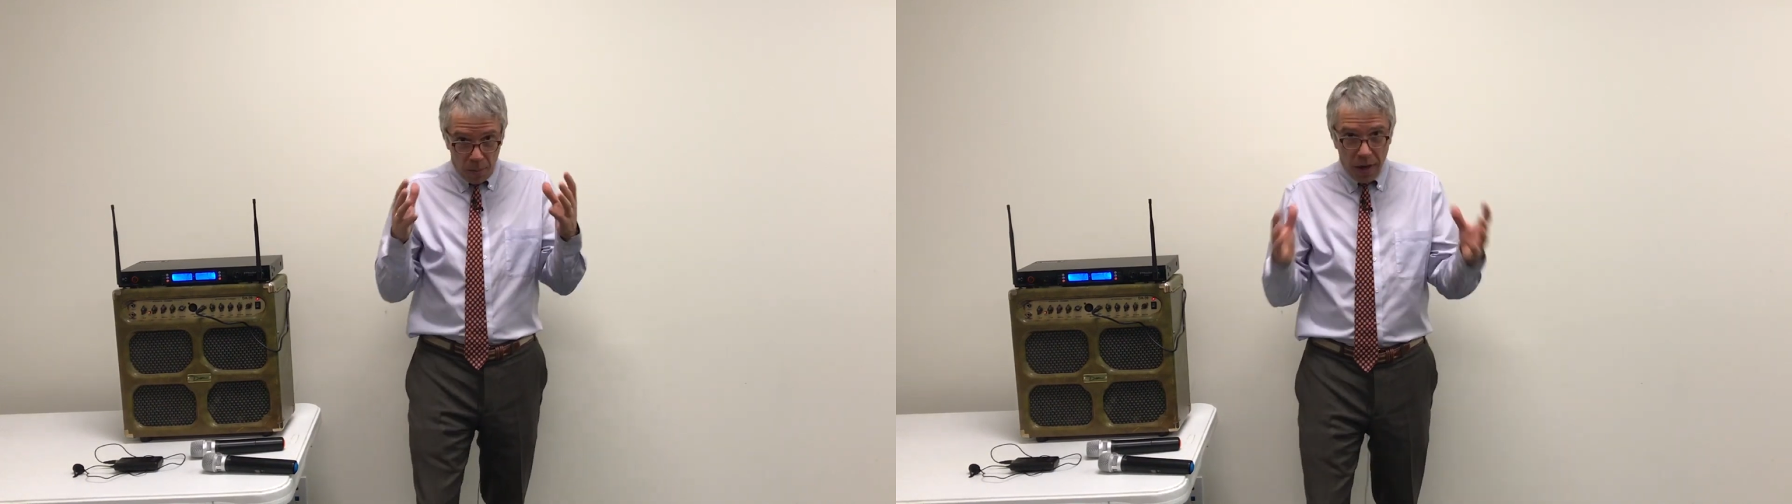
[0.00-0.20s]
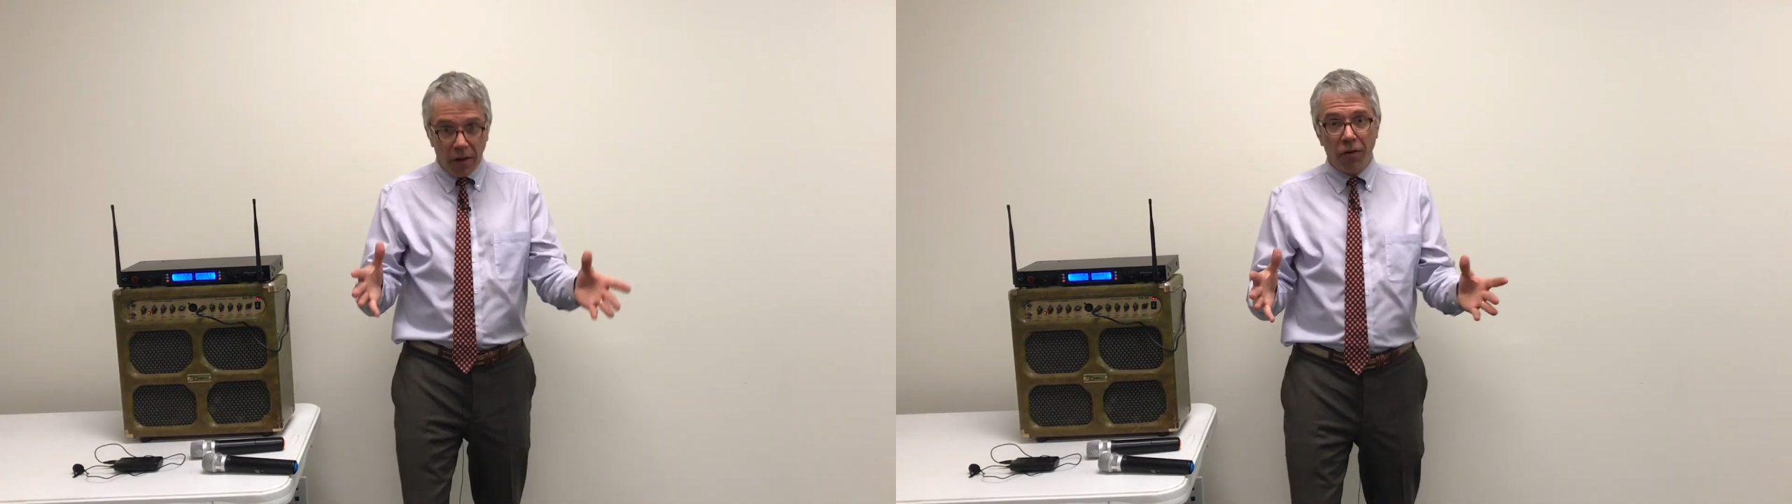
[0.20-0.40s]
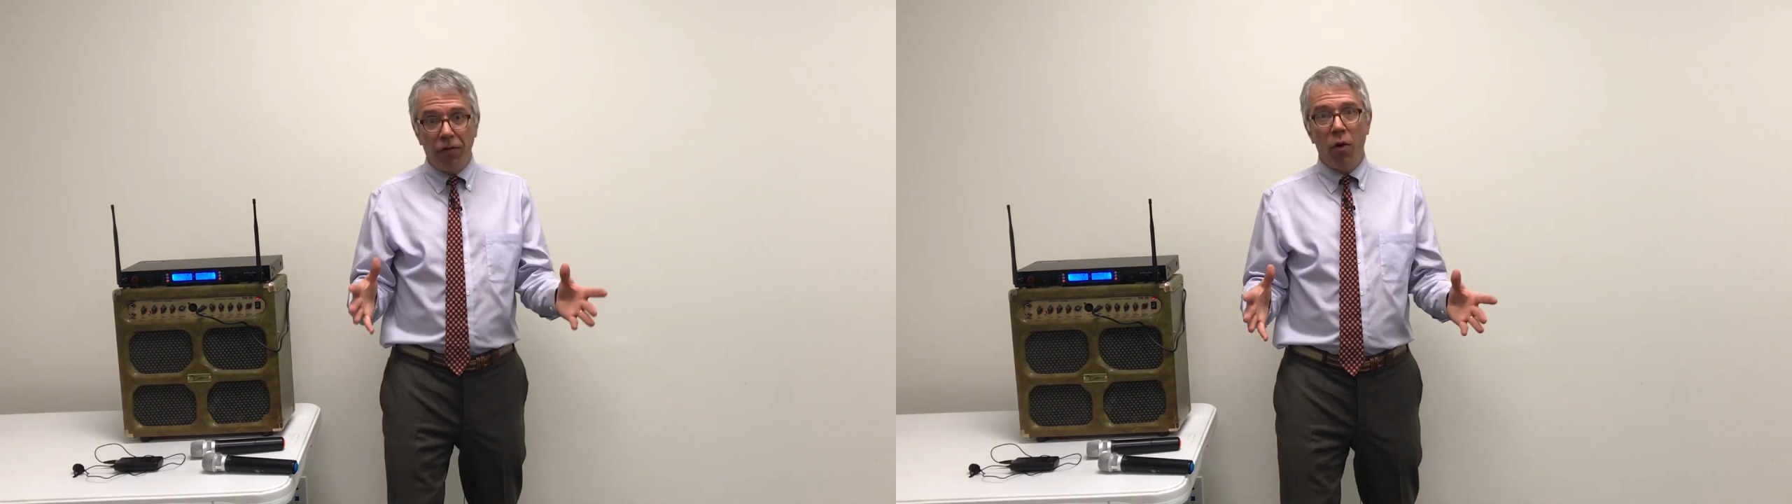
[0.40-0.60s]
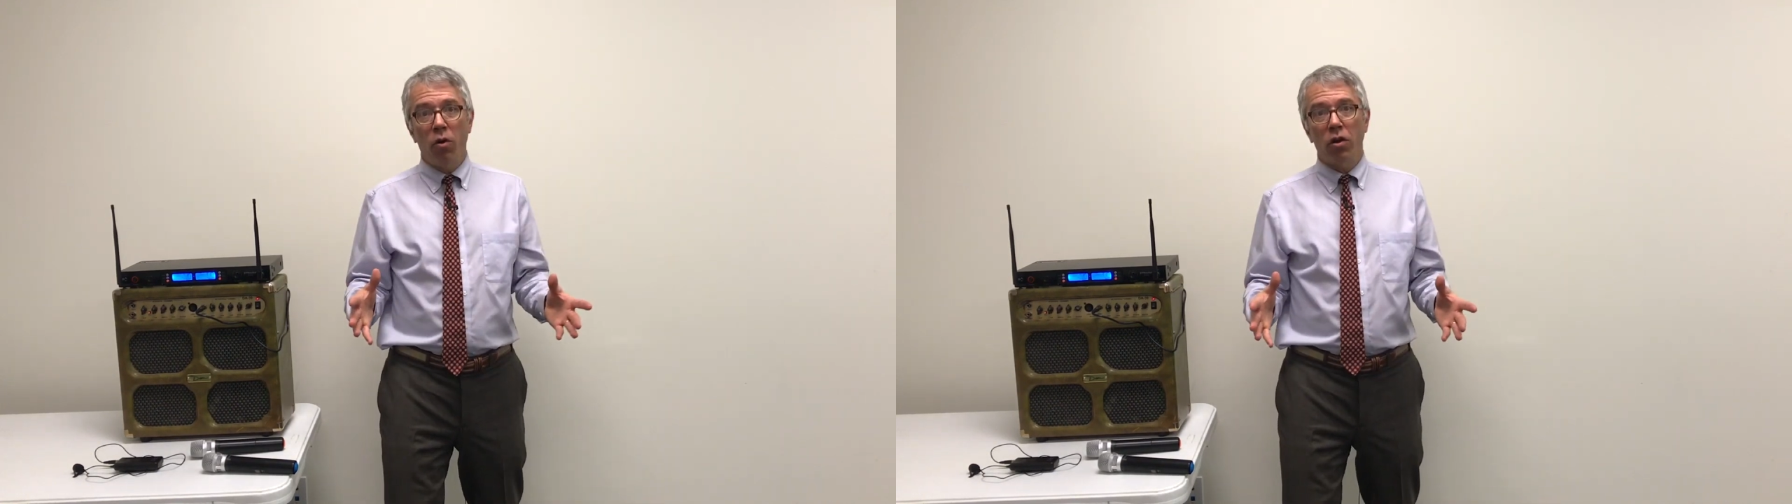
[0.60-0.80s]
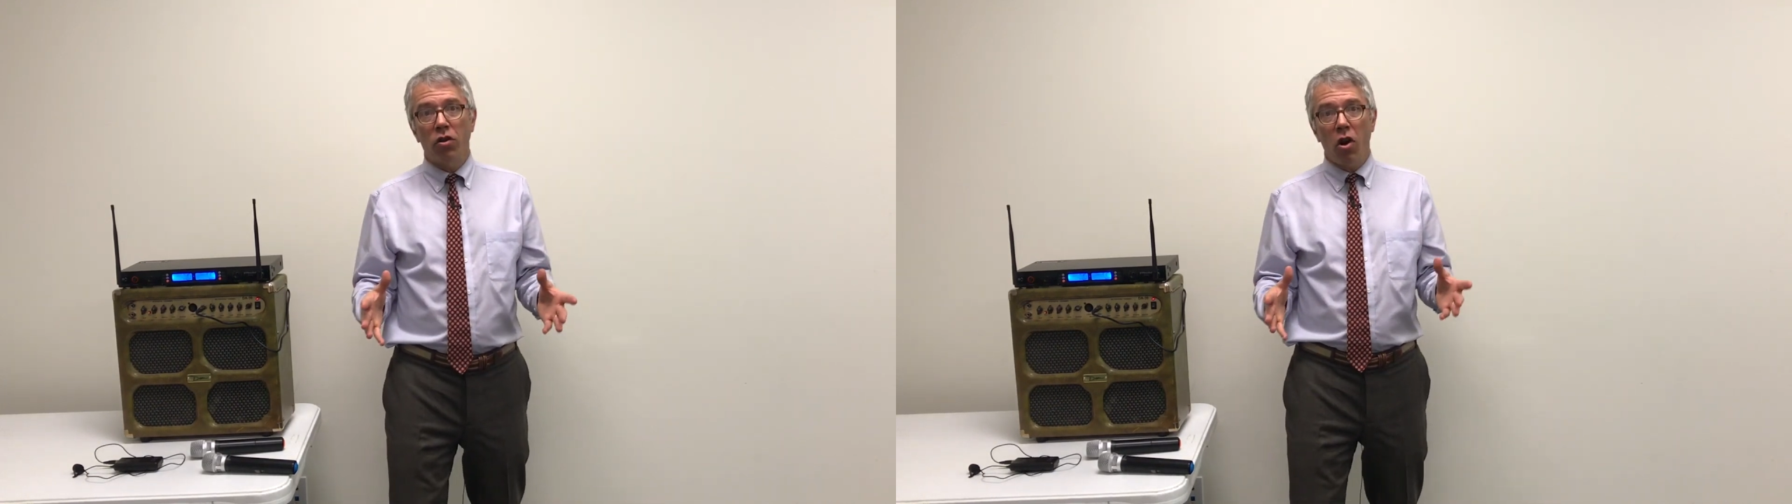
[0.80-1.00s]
microphone is